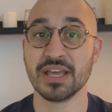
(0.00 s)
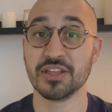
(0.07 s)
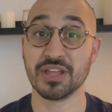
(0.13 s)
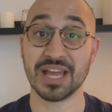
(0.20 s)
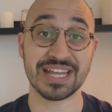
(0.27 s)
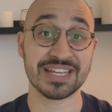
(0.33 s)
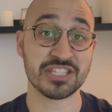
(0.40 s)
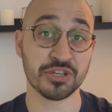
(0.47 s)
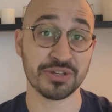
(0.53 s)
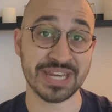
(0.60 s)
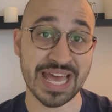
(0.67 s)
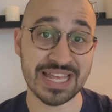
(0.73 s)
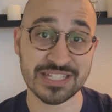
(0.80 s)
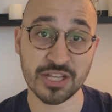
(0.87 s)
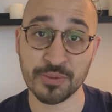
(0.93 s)
I guess the only
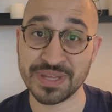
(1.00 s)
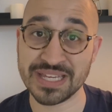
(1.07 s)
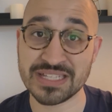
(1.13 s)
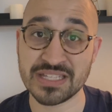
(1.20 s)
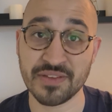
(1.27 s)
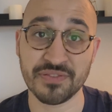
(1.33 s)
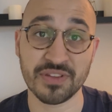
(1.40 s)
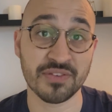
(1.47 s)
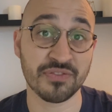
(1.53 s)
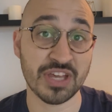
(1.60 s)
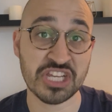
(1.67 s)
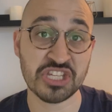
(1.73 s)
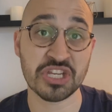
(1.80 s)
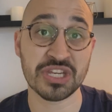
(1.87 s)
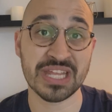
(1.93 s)
downside would be is if
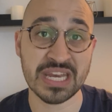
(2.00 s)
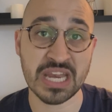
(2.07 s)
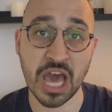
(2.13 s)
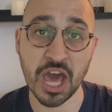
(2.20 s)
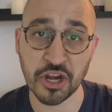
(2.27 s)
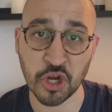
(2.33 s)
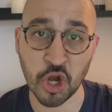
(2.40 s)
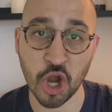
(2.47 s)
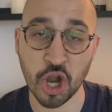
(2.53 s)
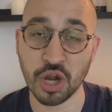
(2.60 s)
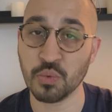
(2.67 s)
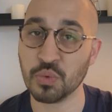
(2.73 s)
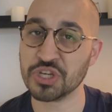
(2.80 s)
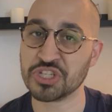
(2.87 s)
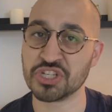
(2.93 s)
inflation did not
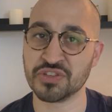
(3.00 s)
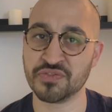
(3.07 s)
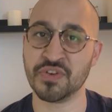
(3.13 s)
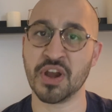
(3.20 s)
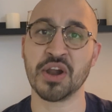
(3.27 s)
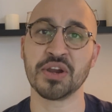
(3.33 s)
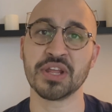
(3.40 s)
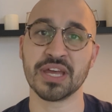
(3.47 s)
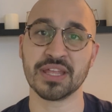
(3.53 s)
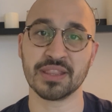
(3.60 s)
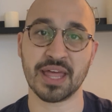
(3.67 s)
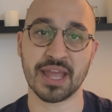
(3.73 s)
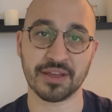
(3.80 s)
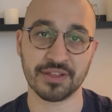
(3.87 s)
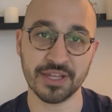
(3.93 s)
occur, which is very
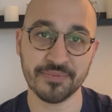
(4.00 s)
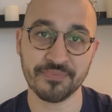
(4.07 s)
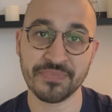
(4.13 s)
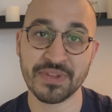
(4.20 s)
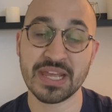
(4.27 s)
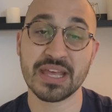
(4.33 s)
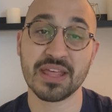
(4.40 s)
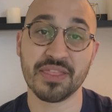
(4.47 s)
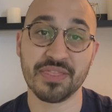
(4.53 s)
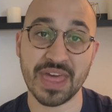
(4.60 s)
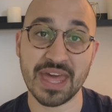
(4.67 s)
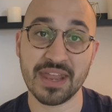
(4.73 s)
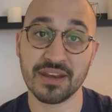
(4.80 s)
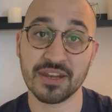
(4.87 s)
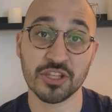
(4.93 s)
unlikely
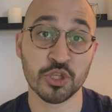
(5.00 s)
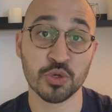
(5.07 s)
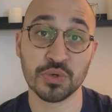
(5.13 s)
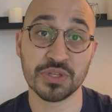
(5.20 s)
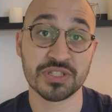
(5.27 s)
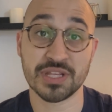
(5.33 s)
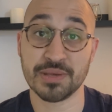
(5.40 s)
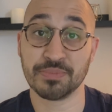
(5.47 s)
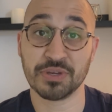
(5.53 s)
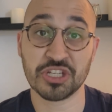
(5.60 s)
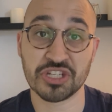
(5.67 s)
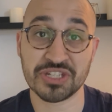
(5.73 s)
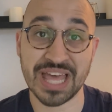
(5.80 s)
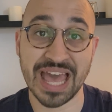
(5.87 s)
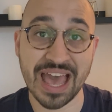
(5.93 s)
then you would simply
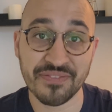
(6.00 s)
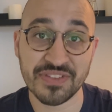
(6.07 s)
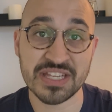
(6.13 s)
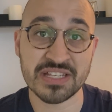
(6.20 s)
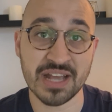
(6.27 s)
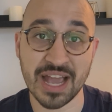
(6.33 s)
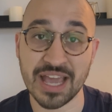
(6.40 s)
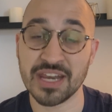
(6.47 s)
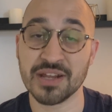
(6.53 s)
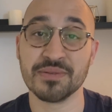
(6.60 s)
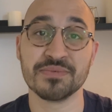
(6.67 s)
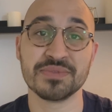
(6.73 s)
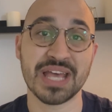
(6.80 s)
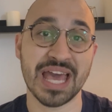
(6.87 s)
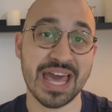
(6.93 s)
just have these
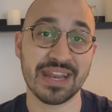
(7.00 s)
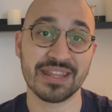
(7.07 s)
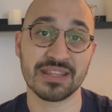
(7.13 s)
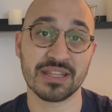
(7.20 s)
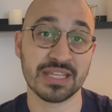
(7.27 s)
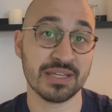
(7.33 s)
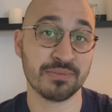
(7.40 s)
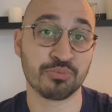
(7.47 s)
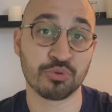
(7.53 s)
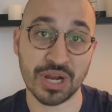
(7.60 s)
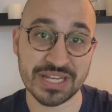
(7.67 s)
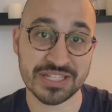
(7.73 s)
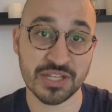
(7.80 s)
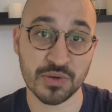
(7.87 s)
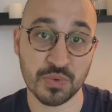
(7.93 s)
items at the
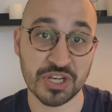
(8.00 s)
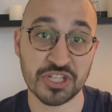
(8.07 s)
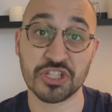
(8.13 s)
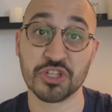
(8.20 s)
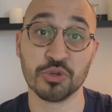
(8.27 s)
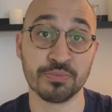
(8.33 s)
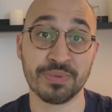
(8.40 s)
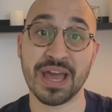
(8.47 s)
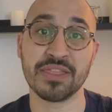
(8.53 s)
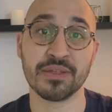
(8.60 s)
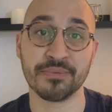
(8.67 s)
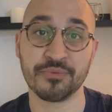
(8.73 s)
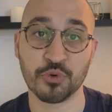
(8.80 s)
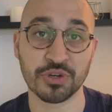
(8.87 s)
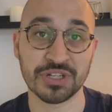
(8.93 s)
price in which you'd buy
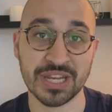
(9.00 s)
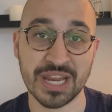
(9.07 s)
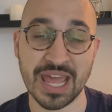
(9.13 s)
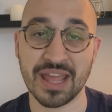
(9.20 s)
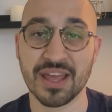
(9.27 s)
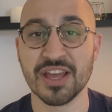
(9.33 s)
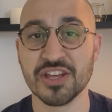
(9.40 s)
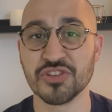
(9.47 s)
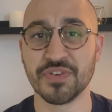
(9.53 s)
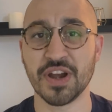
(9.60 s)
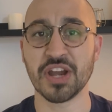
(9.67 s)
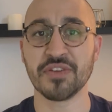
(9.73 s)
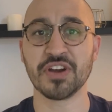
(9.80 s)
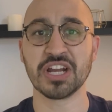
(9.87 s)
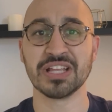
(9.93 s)
them for today. So
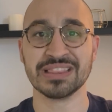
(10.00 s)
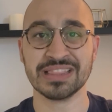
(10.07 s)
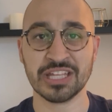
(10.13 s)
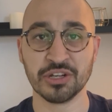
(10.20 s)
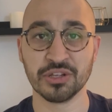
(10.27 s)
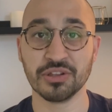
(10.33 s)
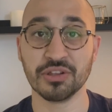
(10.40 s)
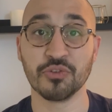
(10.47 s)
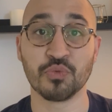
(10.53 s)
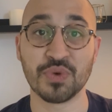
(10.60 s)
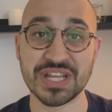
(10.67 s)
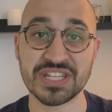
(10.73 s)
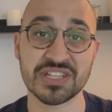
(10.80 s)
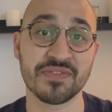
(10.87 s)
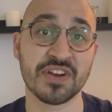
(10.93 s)
very, very little
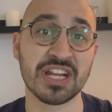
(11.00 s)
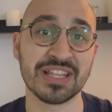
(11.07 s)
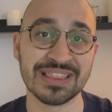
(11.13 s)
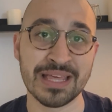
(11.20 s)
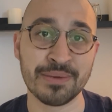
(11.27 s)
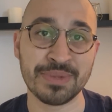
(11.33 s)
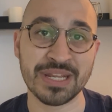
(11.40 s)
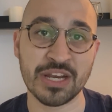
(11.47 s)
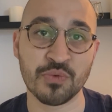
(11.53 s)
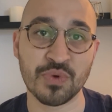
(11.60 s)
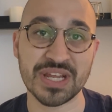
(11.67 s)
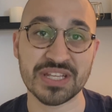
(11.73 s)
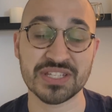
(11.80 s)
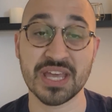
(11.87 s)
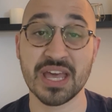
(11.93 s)
risk, very limited
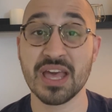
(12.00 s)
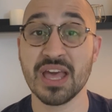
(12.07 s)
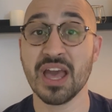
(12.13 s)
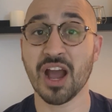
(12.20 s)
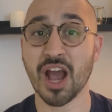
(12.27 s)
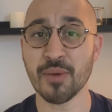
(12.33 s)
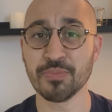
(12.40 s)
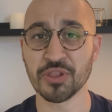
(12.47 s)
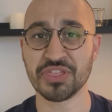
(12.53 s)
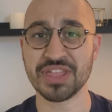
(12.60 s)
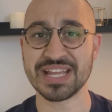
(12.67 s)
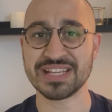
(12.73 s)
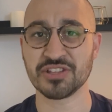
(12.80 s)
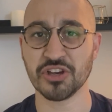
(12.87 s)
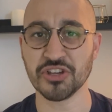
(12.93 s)
risk. A couple
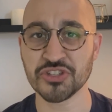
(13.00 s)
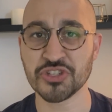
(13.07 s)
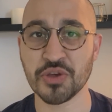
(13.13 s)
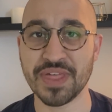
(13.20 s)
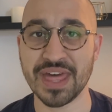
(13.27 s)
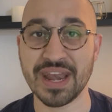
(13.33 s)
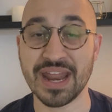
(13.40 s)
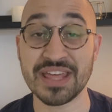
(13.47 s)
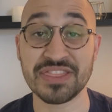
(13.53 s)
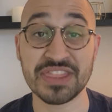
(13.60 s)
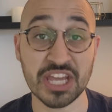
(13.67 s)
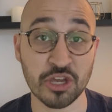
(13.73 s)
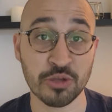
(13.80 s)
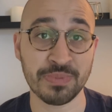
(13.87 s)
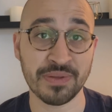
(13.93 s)
things also that I
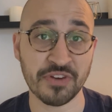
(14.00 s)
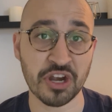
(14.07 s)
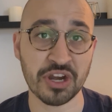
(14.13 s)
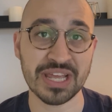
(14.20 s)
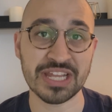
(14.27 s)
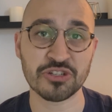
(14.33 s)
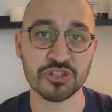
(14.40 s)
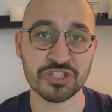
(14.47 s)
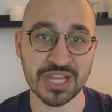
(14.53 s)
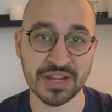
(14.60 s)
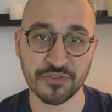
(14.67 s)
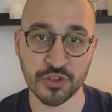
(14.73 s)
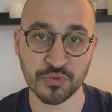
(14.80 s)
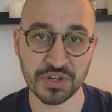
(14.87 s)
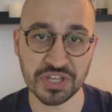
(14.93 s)
think could be very interesting
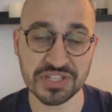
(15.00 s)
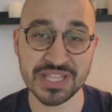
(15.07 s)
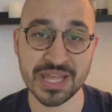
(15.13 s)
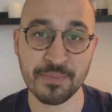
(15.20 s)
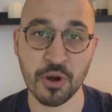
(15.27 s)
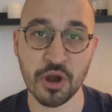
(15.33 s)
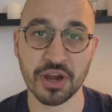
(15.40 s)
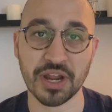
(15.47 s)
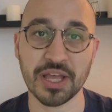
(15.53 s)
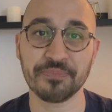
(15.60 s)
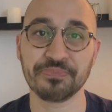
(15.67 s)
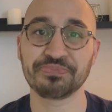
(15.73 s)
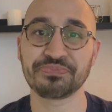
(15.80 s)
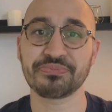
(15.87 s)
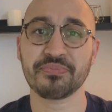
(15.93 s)
for the real estate
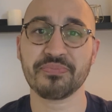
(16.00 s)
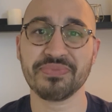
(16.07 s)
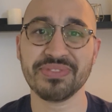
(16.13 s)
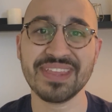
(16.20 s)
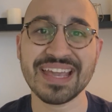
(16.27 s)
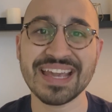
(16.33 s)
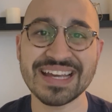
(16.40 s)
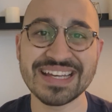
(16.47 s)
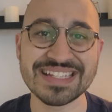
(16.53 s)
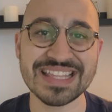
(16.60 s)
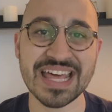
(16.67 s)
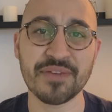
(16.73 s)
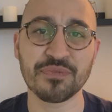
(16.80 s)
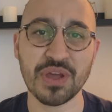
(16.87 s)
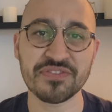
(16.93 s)
market is
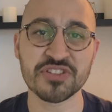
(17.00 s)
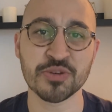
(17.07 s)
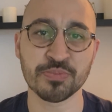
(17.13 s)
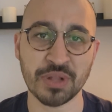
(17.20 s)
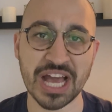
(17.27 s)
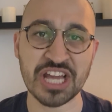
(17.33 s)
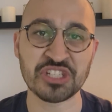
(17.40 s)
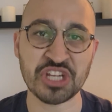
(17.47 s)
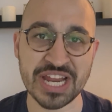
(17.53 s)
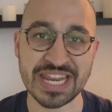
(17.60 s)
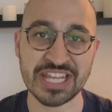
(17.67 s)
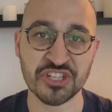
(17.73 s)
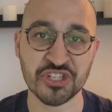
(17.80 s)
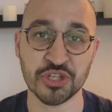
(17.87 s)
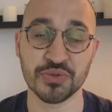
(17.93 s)
that if we have supply chain
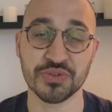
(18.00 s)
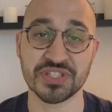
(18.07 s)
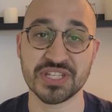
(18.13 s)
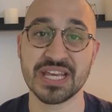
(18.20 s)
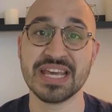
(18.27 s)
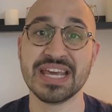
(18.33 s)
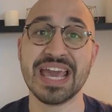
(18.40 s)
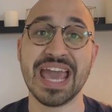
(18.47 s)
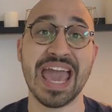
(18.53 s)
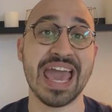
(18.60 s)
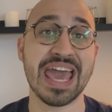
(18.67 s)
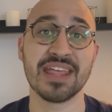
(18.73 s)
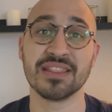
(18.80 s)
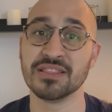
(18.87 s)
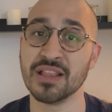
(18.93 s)
issues
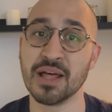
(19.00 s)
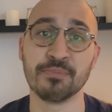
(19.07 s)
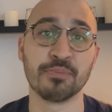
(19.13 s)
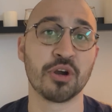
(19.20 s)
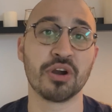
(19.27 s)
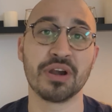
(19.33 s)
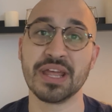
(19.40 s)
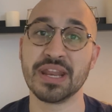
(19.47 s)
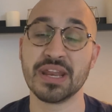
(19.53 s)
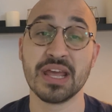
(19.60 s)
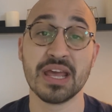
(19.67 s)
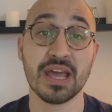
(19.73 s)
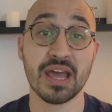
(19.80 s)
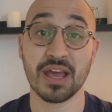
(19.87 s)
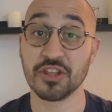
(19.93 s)
and lumber and
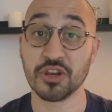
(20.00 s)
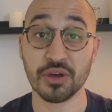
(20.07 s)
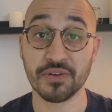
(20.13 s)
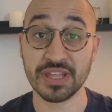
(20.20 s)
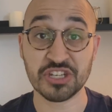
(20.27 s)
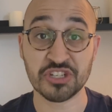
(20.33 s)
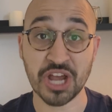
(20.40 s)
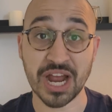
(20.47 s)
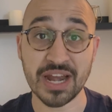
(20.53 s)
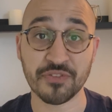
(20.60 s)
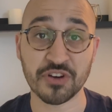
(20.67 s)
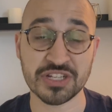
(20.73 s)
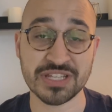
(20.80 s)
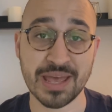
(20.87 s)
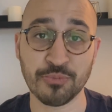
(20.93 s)
you know in China
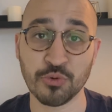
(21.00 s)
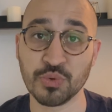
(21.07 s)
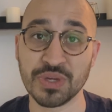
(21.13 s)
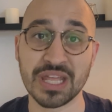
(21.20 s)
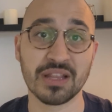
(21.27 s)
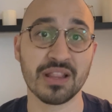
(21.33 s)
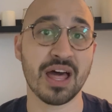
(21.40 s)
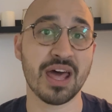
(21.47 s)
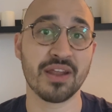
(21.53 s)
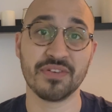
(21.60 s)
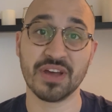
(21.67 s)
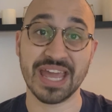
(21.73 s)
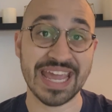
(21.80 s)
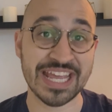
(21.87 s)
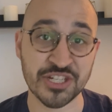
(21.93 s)
for example we get a lot of
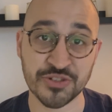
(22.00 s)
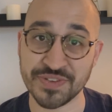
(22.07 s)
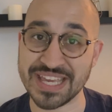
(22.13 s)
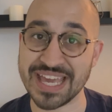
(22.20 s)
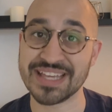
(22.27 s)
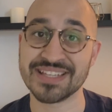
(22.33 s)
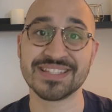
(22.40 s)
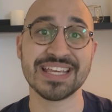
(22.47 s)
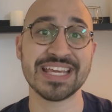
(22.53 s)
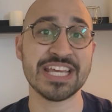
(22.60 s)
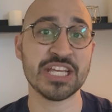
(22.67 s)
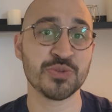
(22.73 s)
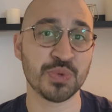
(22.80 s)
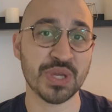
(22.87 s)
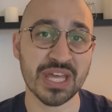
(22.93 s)
uh,
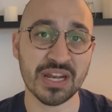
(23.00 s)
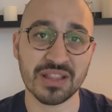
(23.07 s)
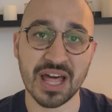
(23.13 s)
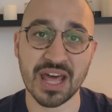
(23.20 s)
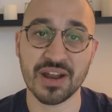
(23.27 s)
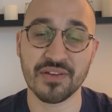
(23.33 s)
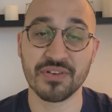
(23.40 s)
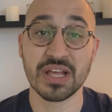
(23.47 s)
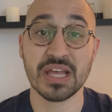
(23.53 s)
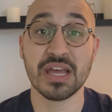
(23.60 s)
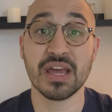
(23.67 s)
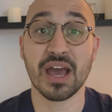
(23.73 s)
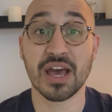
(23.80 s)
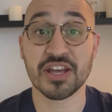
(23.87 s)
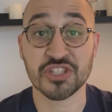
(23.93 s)
HVACs, we get a lot of
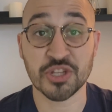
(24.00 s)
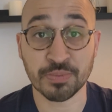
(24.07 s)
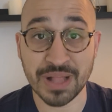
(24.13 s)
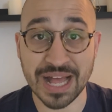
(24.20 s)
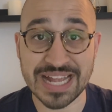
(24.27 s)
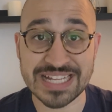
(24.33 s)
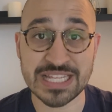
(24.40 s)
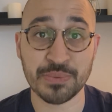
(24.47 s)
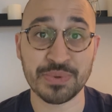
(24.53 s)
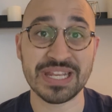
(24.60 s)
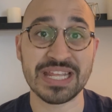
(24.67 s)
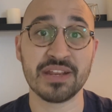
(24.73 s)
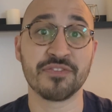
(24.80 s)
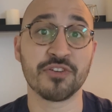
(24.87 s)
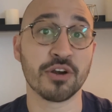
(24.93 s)
uh, supplies that we
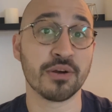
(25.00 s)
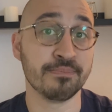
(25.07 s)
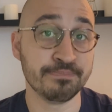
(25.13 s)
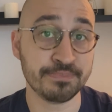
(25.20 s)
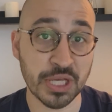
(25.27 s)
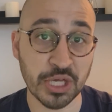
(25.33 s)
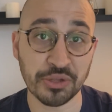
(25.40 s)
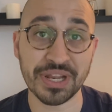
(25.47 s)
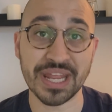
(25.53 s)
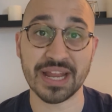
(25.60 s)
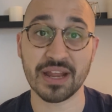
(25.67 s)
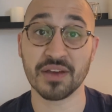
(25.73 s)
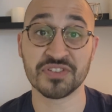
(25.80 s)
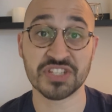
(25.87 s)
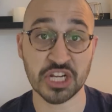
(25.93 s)
need for
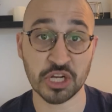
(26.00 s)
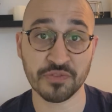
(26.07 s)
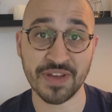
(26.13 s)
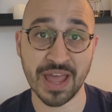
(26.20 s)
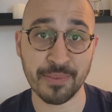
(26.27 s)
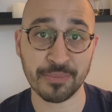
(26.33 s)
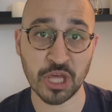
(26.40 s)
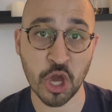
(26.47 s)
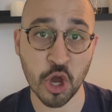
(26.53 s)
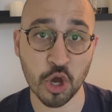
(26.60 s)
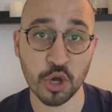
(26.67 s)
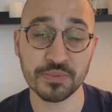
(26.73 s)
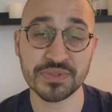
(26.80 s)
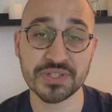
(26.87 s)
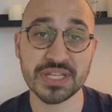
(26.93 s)
building of single family
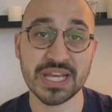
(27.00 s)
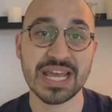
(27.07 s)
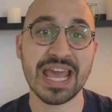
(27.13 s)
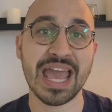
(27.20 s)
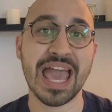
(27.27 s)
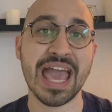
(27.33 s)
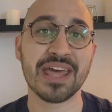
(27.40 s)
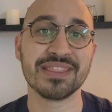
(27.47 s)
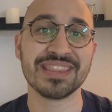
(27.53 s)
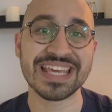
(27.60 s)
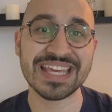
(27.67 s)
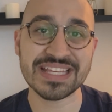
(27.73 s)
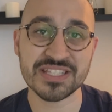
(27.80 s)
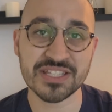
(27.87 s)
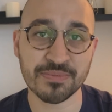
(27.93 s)
homes and
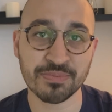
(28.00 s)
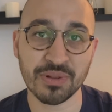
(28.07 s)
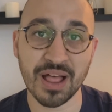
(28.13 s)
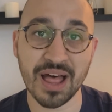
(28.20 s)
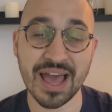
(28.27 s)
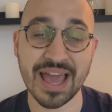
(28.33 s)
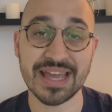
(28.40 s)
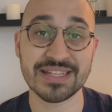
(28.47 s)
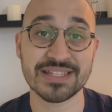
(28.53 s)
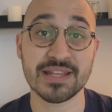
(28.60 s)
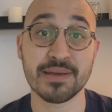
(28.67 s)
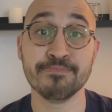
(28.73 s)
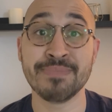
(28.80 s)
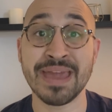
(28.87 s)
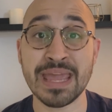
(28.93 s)
these supplies
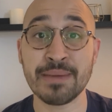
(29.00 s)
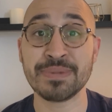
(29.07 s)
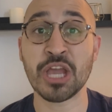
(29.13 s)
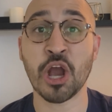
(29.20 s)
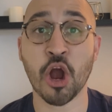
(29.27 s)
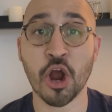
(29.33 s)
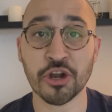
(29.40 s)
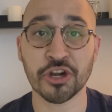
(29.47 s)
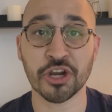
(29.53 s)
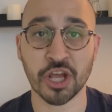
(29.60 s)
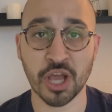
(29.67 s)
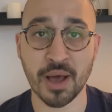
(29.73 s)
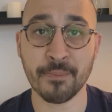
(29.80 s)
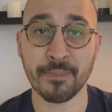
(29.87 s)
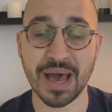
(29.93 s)
may be harder to
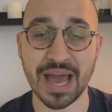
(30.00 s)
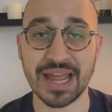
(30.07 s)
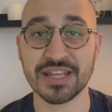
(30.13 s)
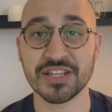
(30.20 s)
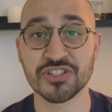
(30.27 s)
come by.